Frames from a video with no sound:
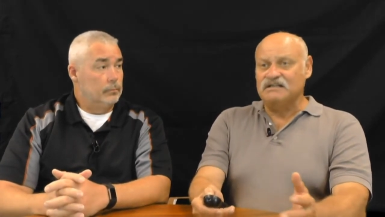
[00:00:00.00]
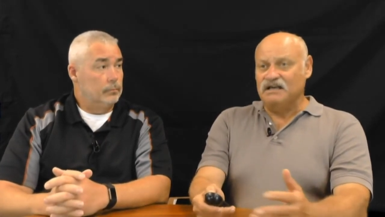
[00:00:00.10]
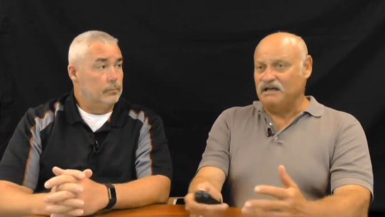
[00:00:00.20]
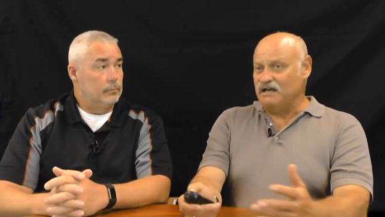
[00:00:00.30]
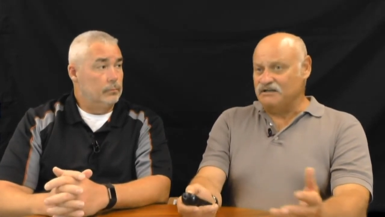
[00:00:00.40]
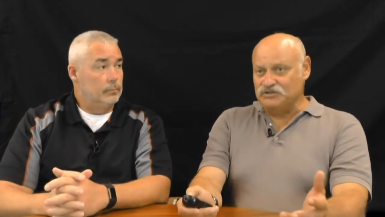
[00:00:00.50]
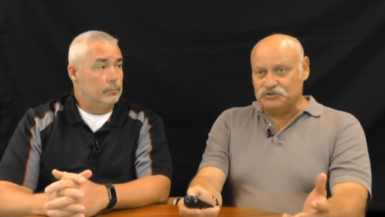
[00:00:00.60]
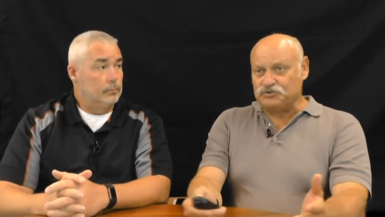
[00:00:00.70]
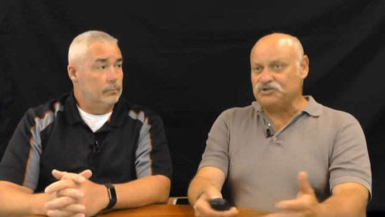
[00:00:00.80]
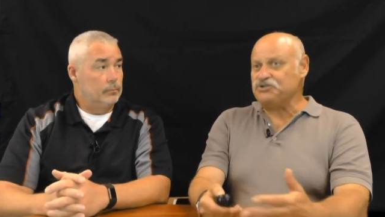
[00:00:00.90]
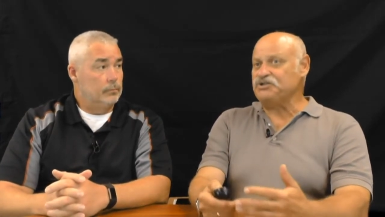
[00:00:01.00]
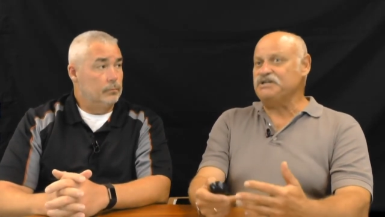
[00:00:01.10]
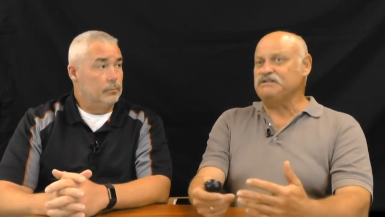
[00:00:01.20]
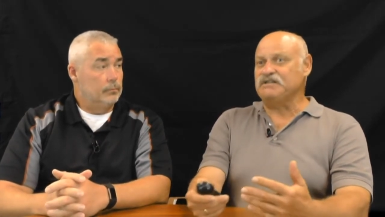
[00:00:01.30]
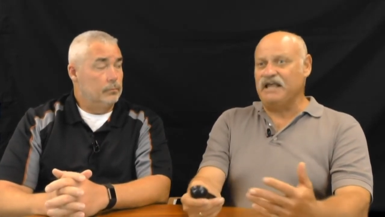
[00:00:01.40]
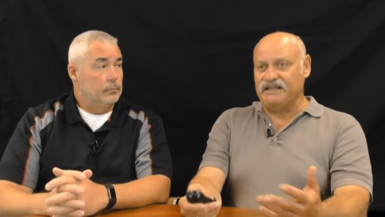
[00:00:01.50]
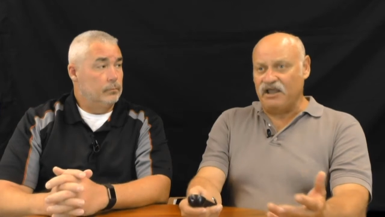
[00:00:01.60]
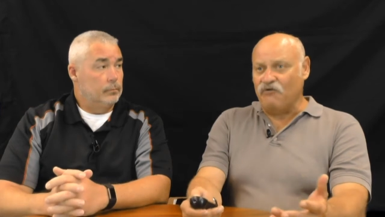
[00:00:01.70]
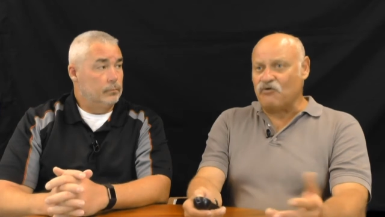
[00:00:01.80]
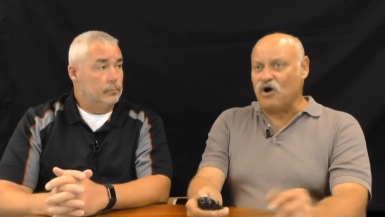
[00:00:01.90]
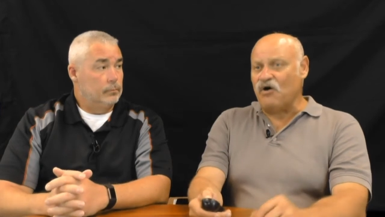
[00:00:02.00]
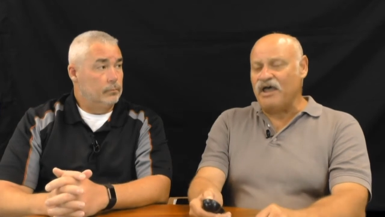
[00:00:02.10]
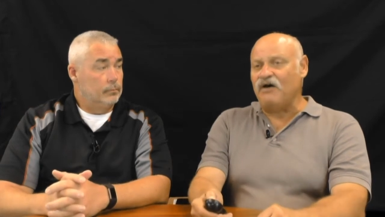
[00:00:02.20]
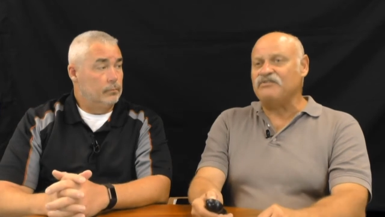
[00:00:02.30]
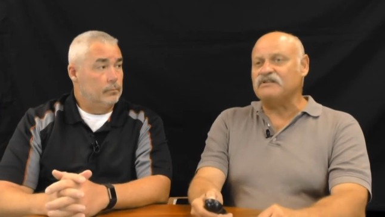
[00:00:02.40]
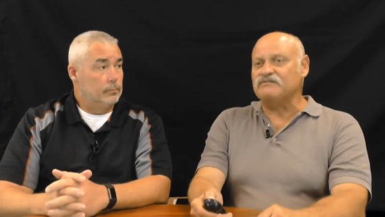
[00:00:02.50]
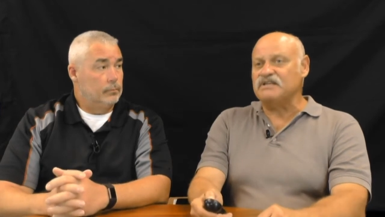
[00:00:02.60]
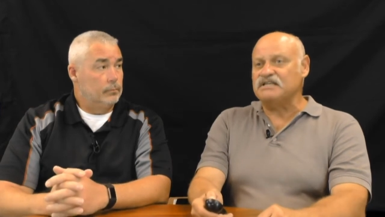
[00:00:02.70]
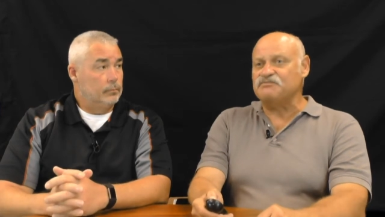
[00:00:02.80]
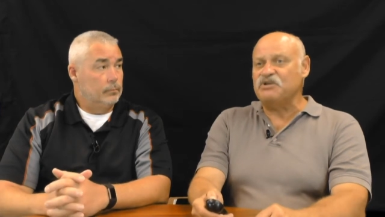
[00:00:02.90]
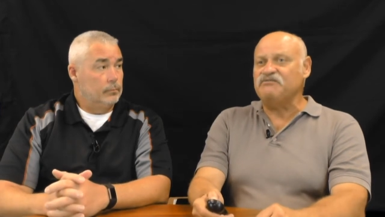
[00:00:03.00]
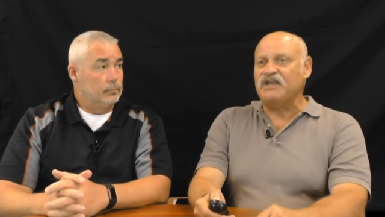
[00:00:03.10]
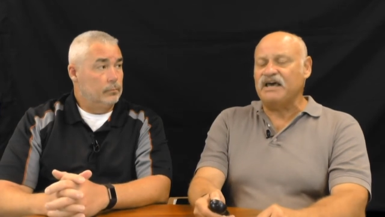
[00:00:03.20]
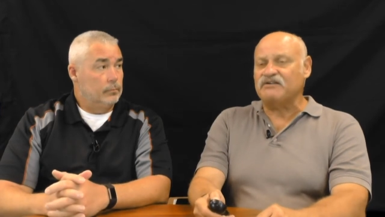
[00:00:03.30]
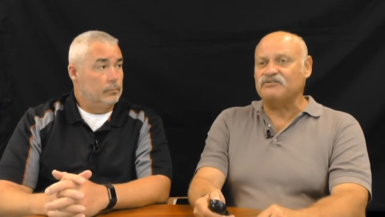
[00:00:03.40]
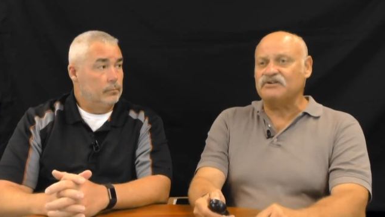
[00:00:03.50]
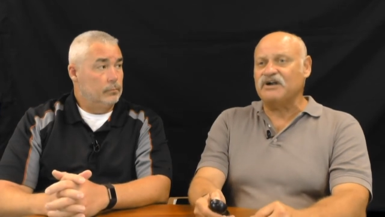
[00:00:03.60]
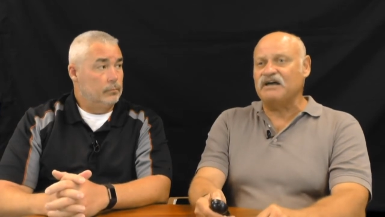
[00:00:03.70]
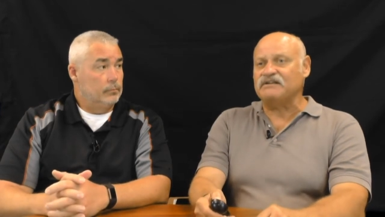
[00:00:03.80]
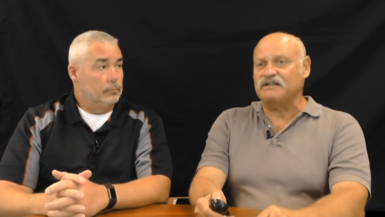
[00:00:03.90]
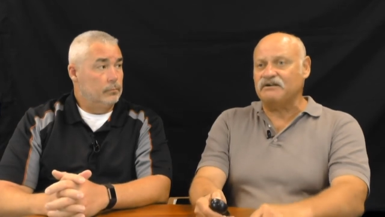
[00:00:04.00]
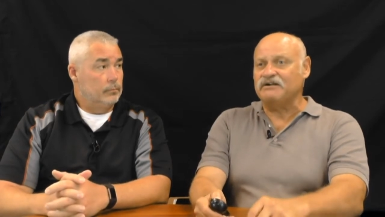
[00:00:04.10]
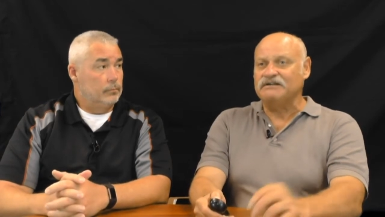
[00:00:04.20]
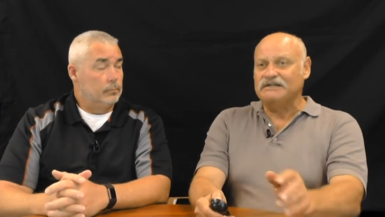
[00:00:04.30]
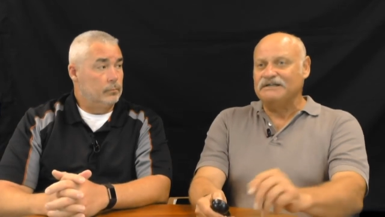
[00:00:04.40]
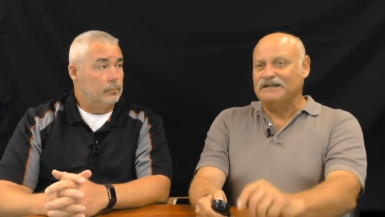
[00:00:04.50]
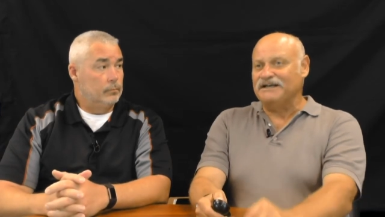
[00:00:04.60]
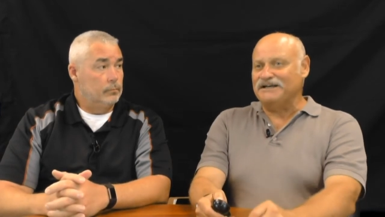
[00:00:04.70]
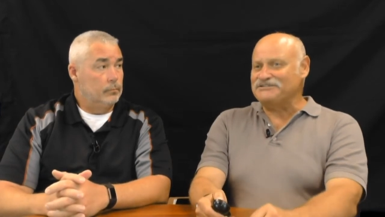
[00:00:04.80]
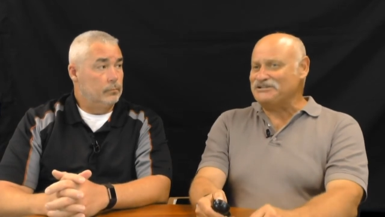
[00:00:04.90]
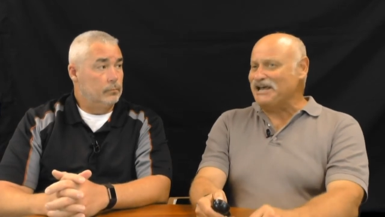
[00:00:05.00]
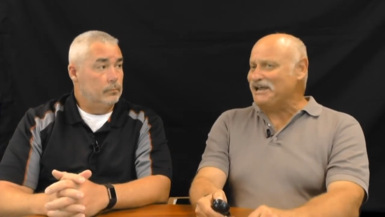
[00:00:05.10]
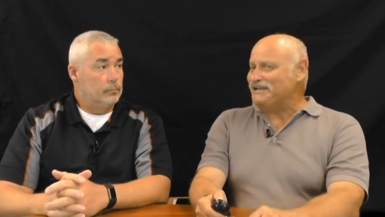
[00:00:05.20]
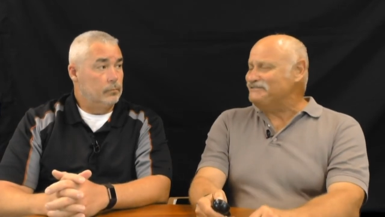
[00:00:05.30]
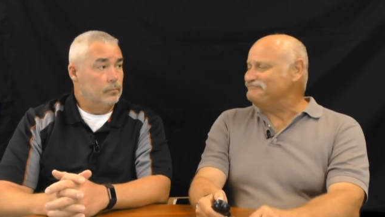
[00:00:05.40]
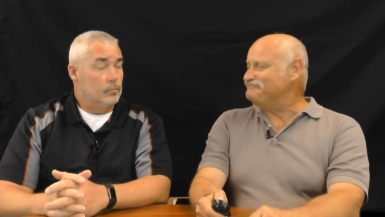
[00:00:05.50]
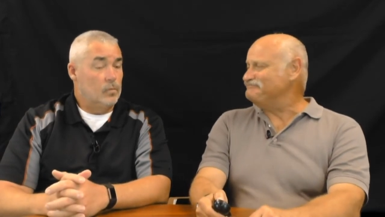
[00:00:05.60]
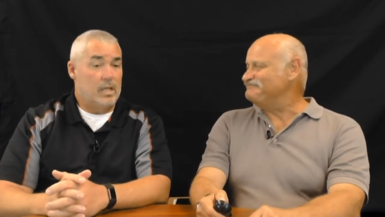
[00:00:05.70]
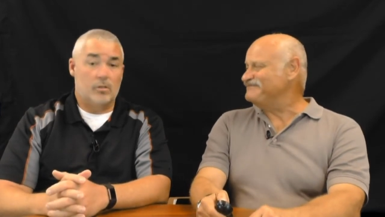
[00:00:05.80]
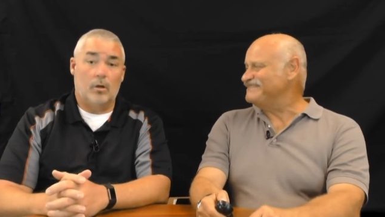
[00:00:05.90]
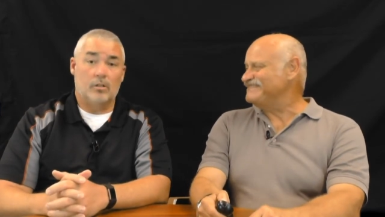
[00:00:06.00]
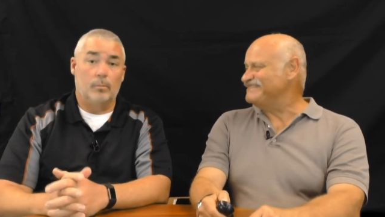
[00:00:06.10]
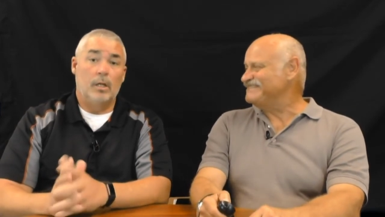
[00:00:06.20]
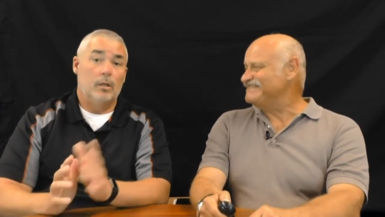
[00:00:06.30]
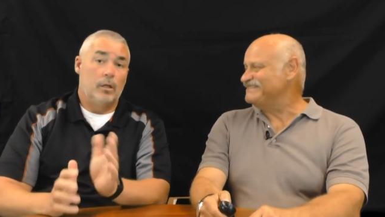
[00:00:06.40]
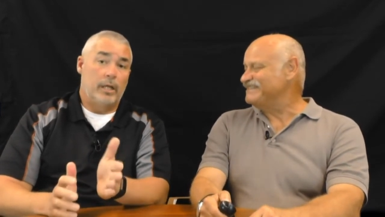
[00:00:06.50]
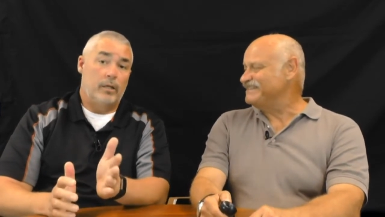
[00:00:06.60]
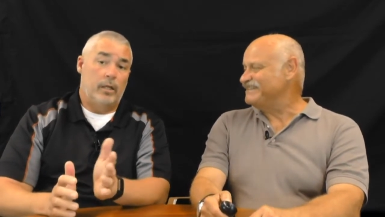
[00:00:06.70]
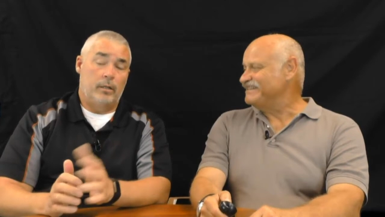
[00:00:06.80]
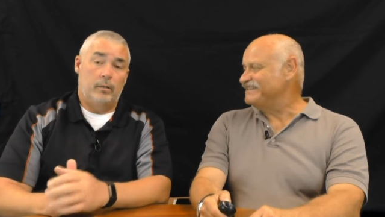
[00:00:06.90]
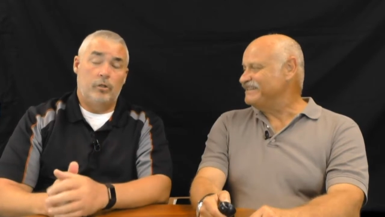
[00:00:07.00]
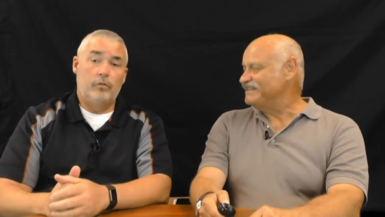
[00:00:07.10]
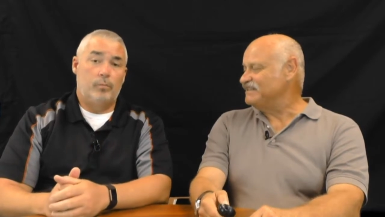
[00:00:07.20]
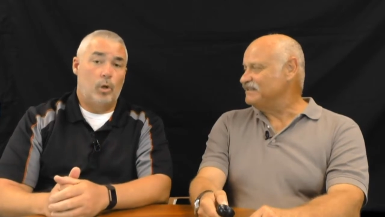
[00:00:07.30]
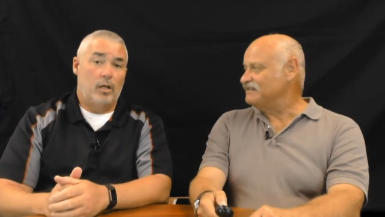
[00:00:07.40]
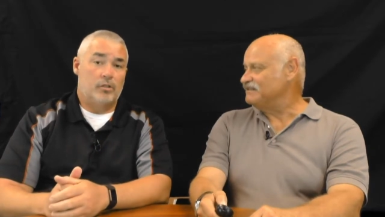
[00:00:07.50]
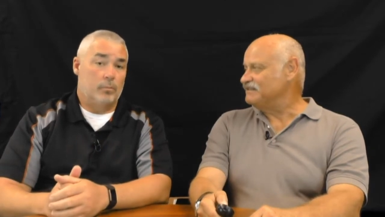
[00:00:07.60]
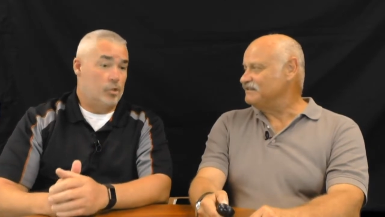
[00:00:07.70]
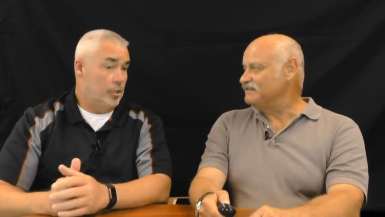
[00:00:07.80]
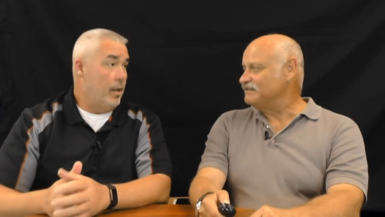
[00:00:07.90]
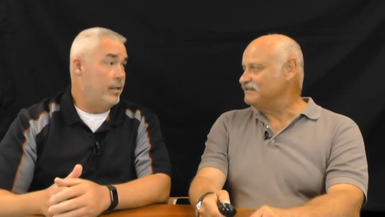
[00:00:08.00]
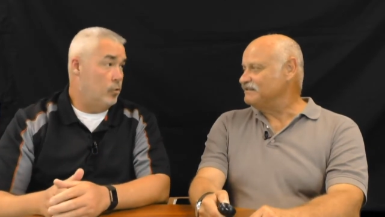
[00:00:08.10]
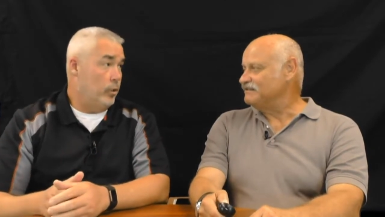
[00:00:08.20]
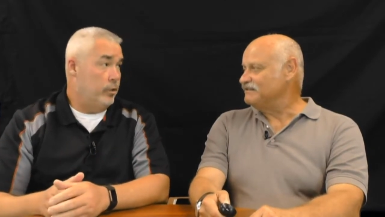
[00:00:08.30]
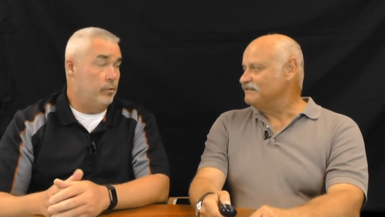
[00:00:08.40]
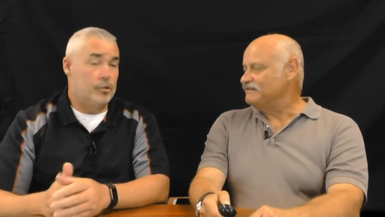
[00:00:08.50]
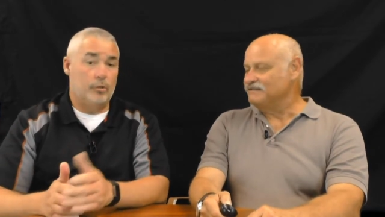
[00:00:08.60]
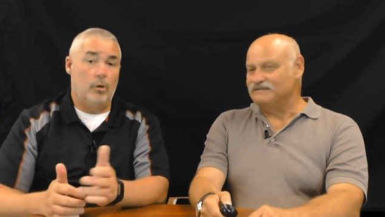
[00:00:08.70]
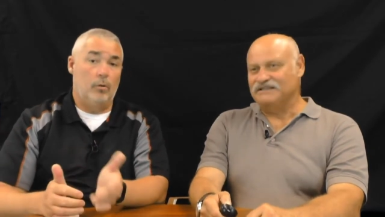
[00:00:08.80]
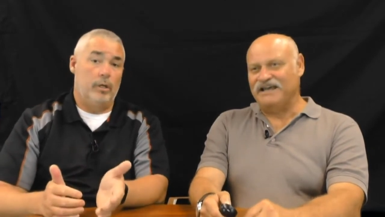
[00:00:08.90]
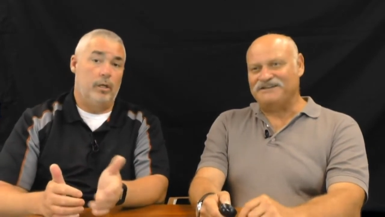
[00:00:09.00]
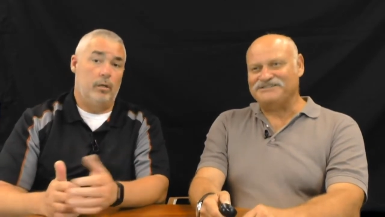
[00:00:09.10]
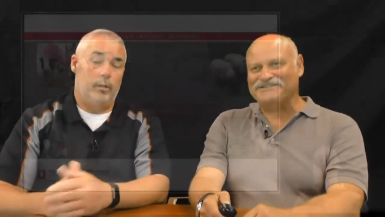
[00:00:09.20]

Speaker 1: uh, nutrition and the overall health of these beef cattle that are out there mm -hmm. uh, today.
Speaker 2: That's awesome. And, and, you've brought some slides with you, so uh, yes. uh,